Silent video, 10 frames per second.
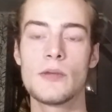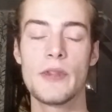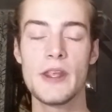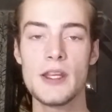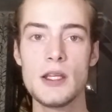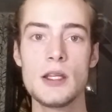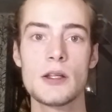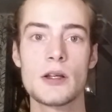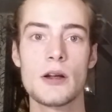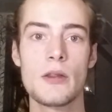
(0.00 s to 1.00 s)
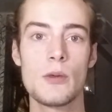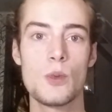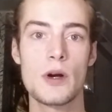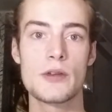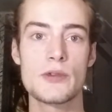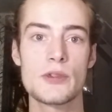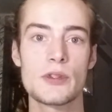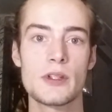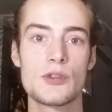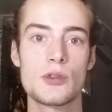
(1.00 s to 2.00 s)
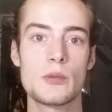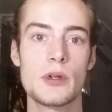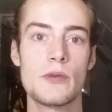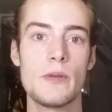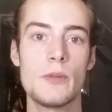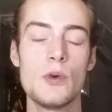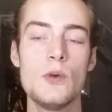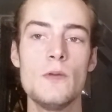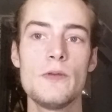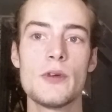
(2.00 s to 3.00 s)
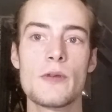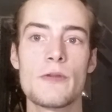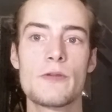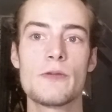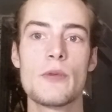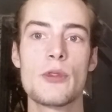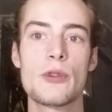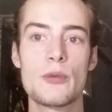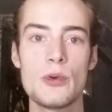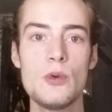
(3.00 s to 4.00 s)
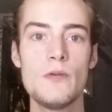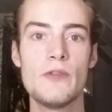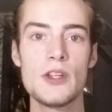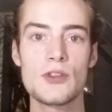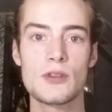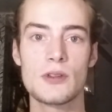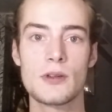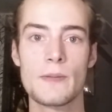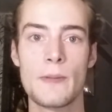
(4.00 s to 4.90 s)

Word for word: they are the ones that should be removed through vision.